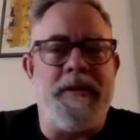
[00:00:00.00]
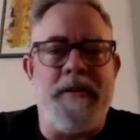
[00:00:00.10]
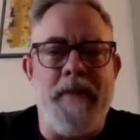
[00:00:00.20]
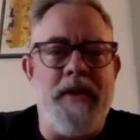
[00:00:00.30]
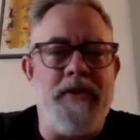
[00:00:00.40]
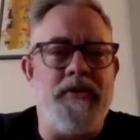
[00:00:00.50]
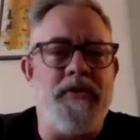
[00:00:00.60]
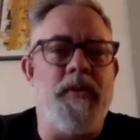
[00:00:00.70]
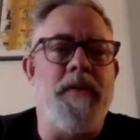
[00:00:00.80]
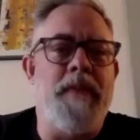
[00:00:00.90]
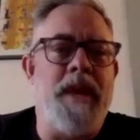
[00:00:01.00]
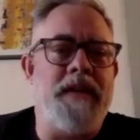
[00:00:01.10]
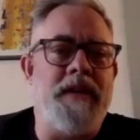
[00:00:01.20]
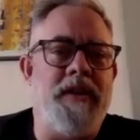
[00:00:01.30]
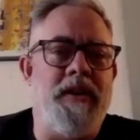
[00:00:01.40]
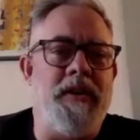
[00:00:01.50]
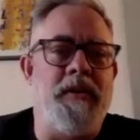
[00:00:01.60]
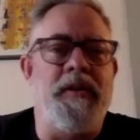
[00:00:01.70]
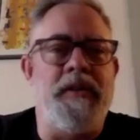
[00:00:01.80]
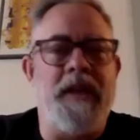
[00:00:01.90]
the managers who read a magazine
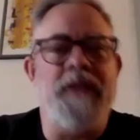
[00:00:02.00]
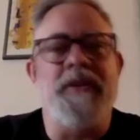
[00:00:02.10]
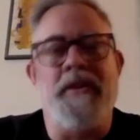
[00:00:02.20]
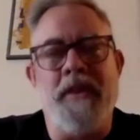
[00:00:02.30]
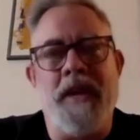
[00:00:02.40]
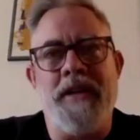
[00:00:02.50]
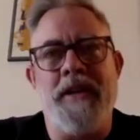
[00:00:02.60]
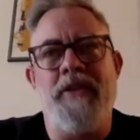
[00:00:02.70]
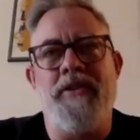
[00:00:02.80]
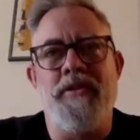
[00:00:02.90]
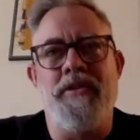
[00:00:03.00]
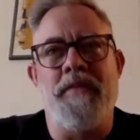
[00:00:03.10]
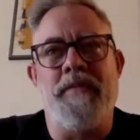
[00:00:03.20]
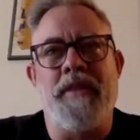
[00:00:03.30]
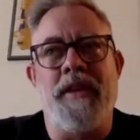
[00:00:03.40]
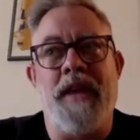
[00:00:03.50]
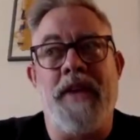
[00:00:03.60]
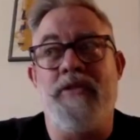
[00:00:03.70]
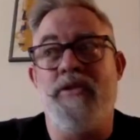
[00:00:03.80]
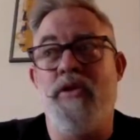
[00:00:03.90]
article and think it's a good idea to do something that
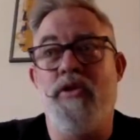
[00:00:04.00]
has no